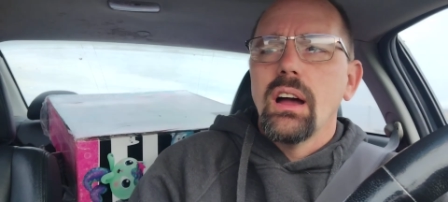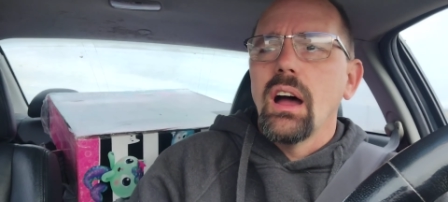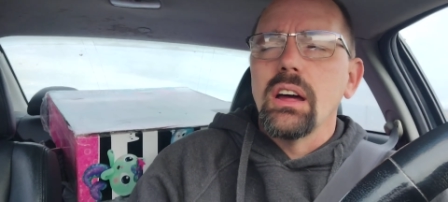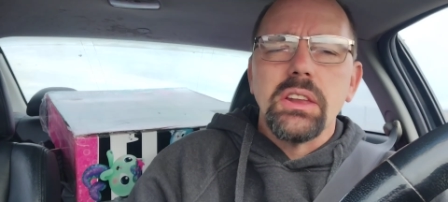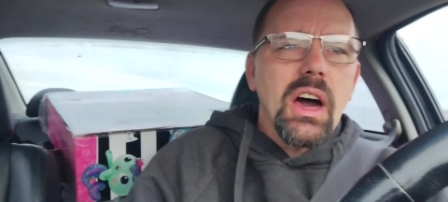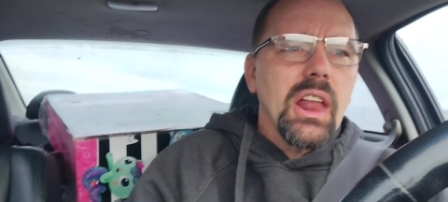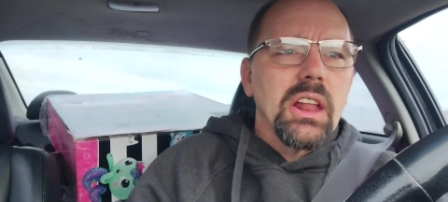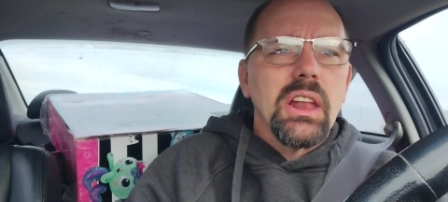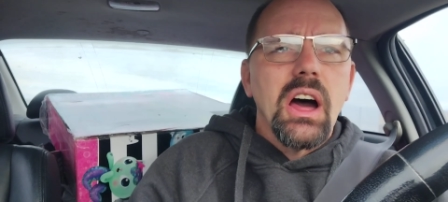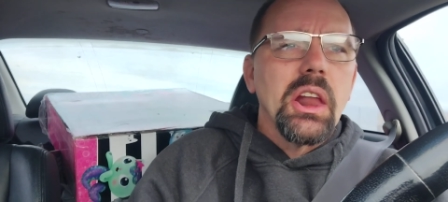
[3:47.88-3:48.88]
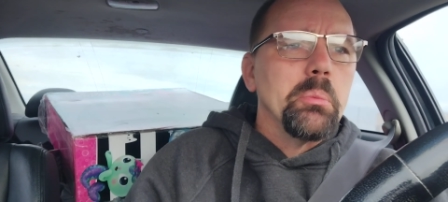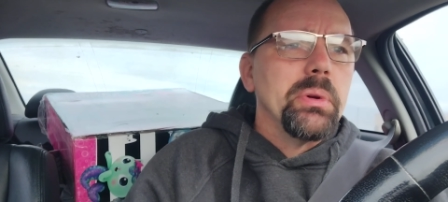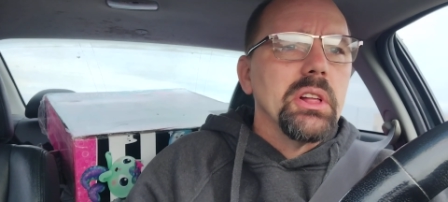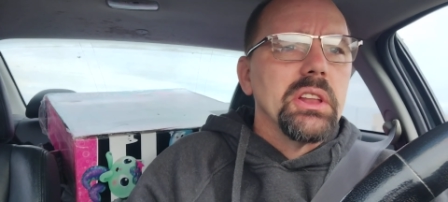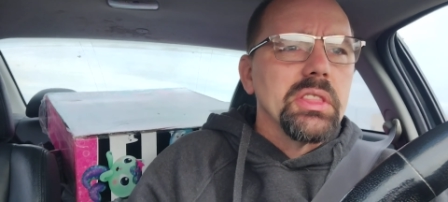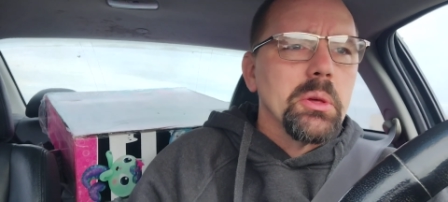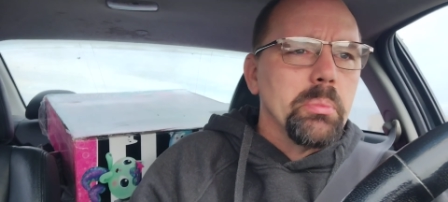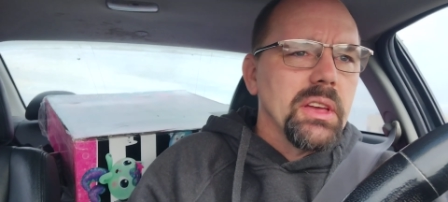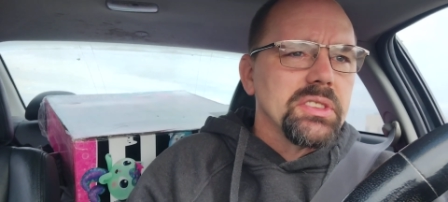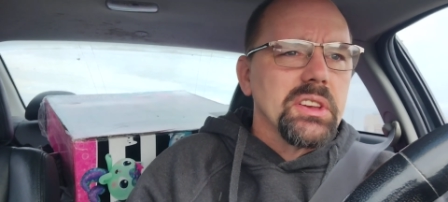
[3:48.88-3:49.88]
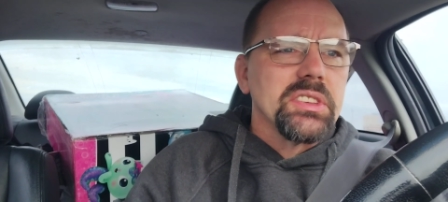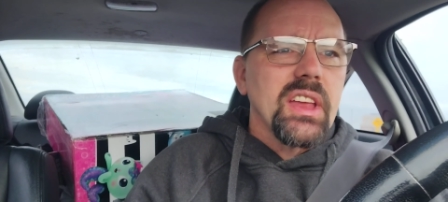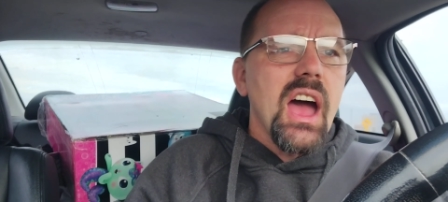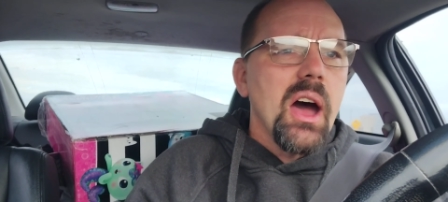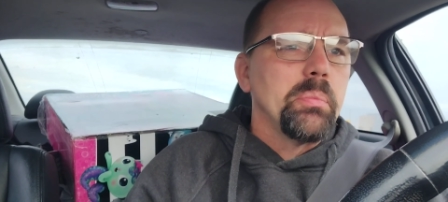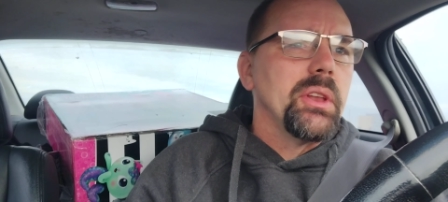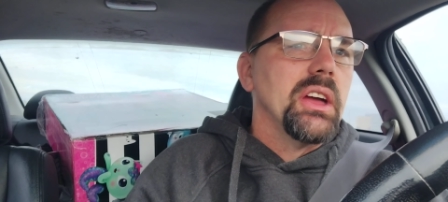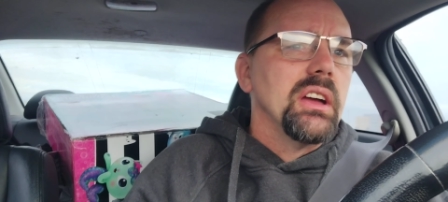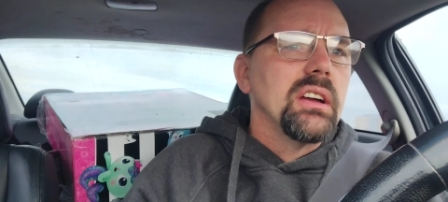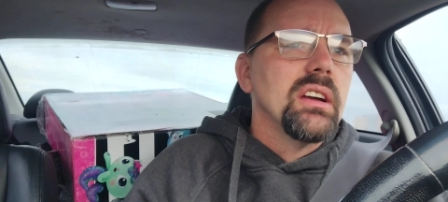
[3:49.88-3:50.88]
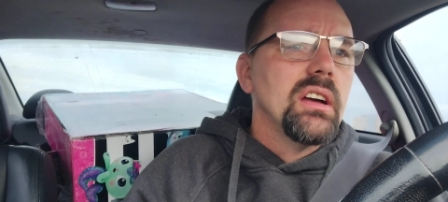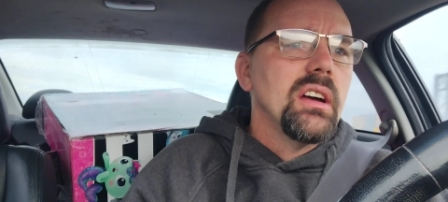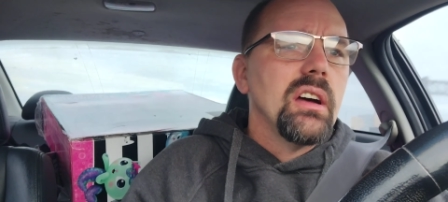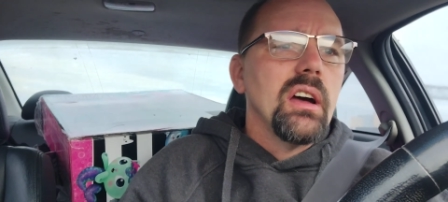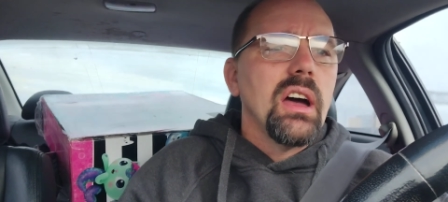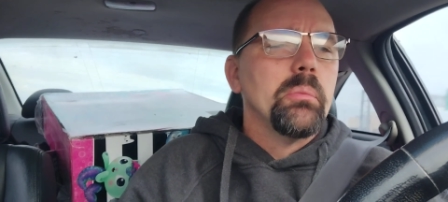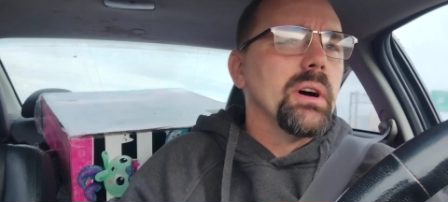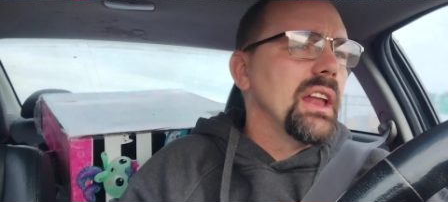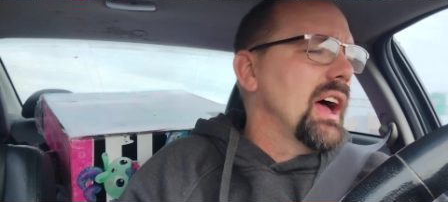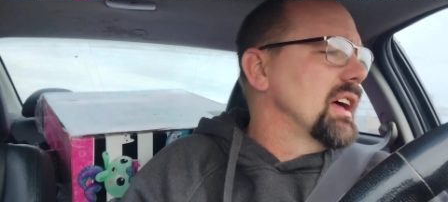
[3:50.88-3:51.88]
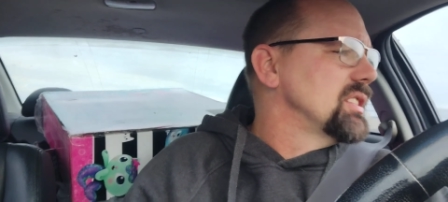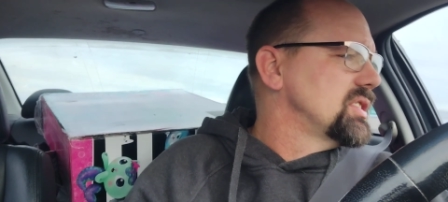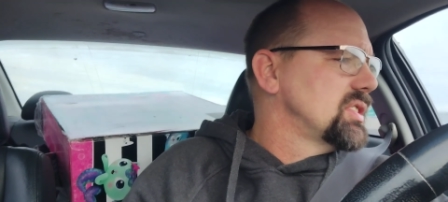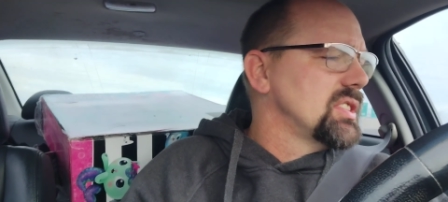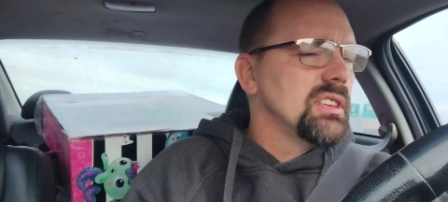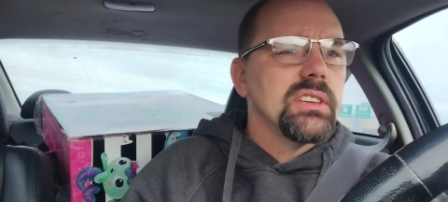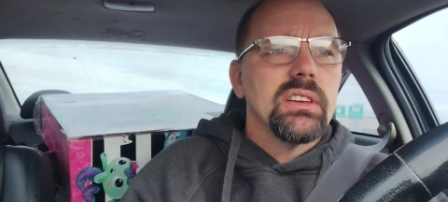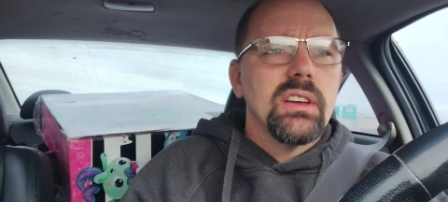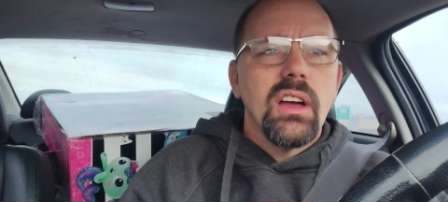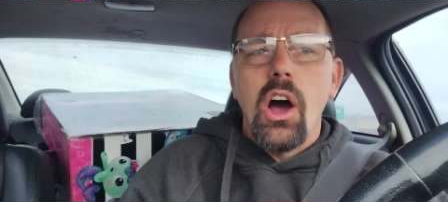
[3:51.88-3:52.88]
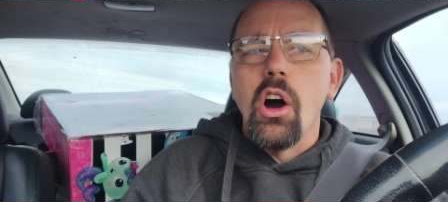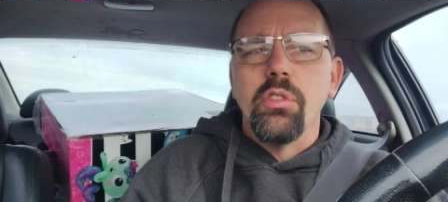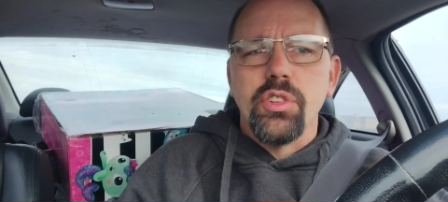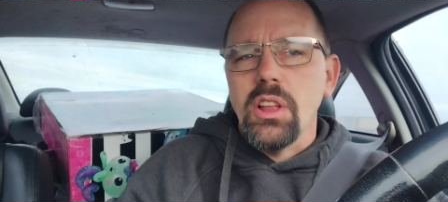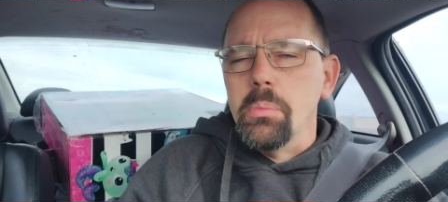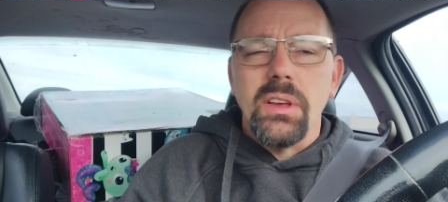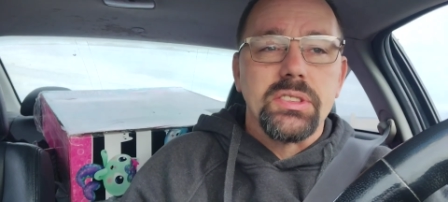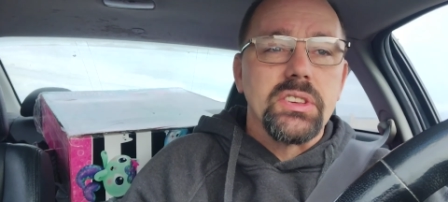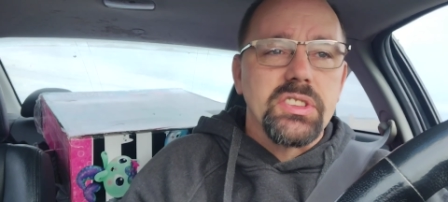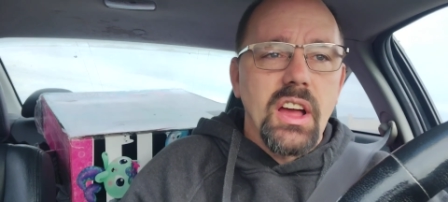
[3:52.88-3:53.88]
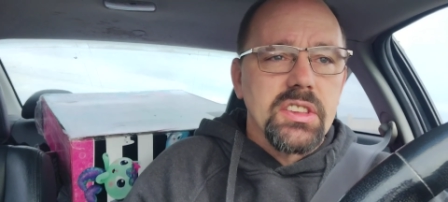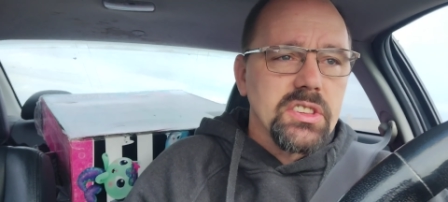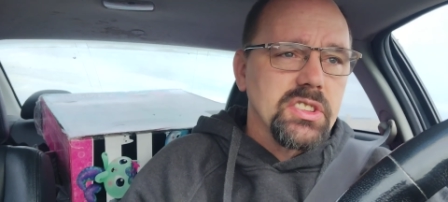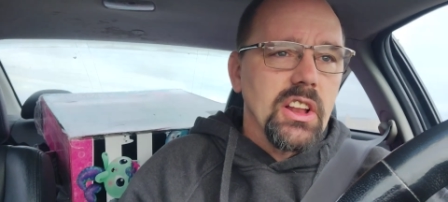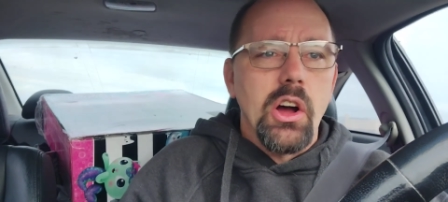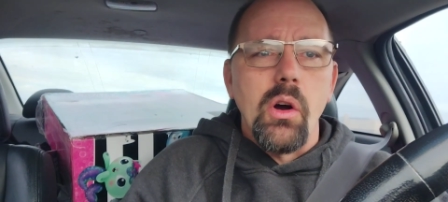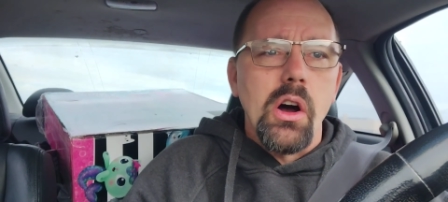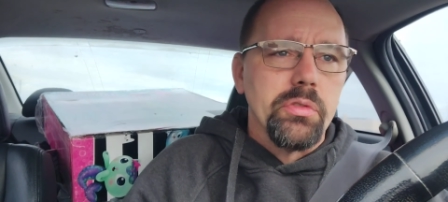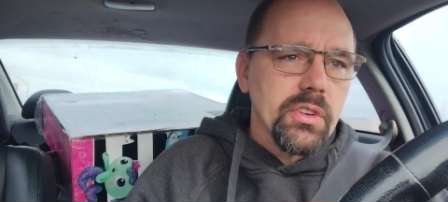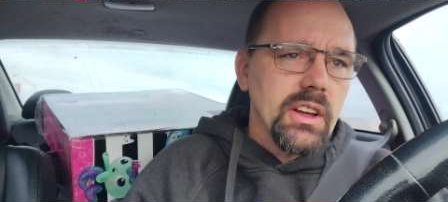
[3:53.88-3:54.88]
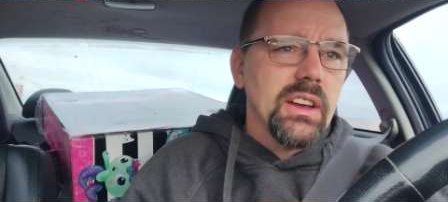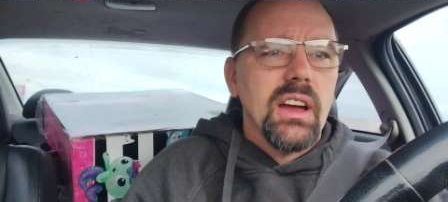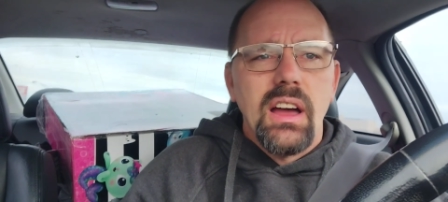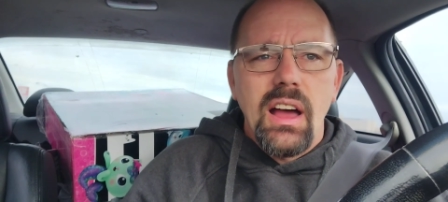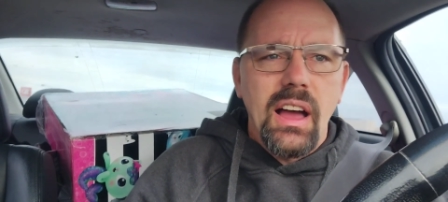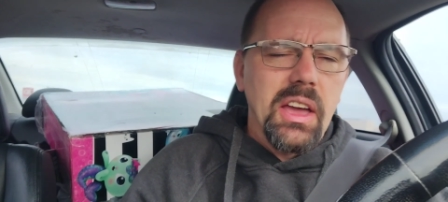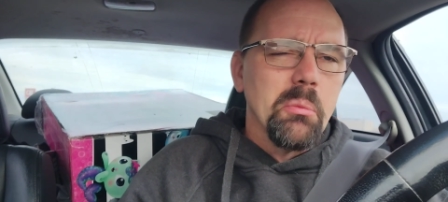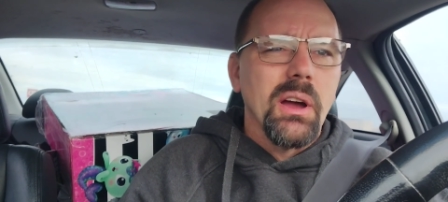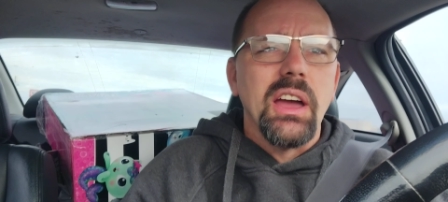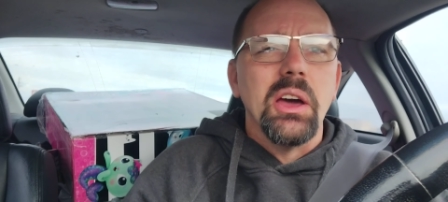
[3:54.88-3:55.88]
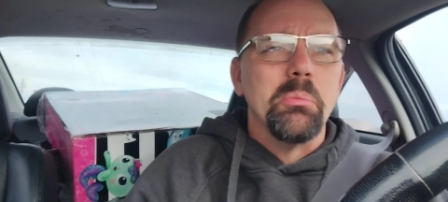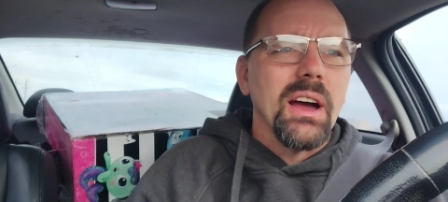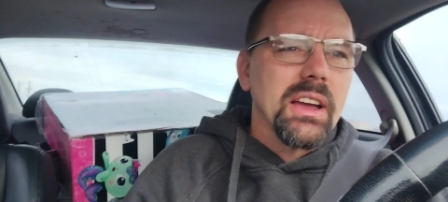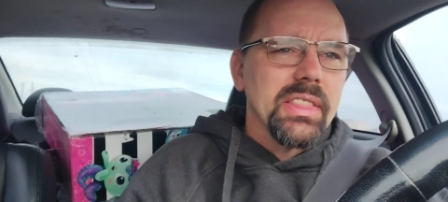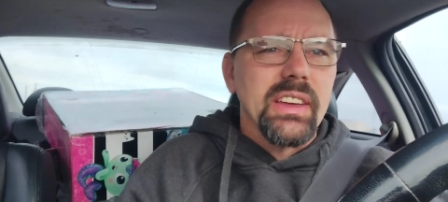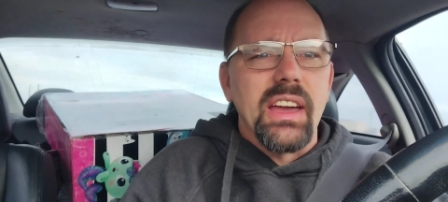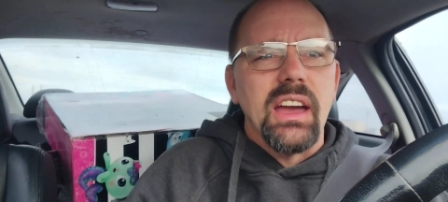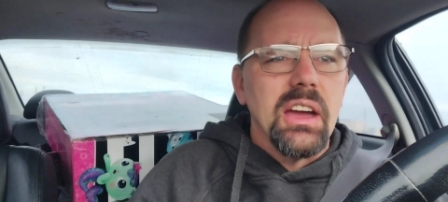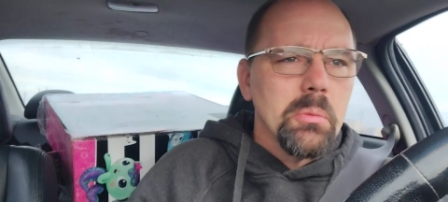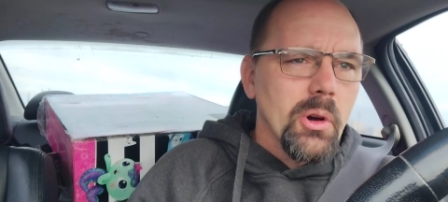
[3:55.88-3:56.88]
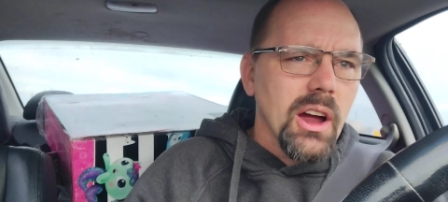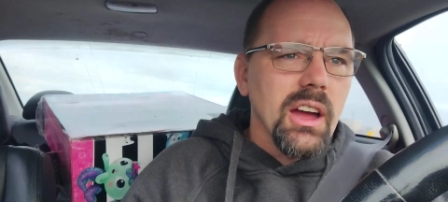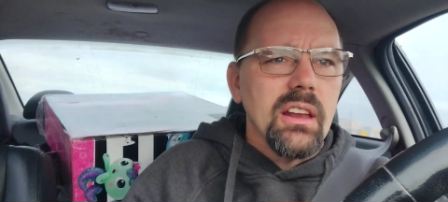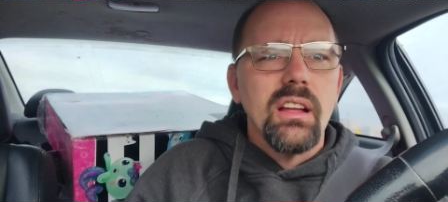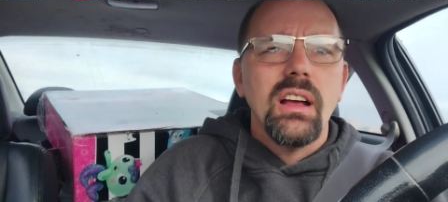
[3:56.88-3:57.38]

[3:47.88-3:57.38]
uh, not a lot of building the business happening, but as hopefully business doesn't slow, hopefully I get my head back in the game, right?